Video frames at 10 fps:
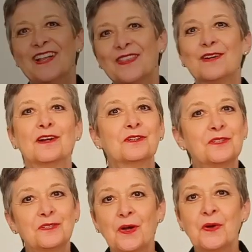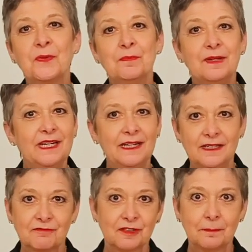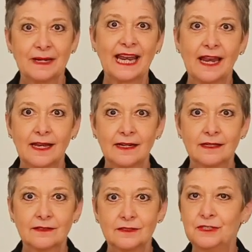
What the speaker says: There are so many different mechanics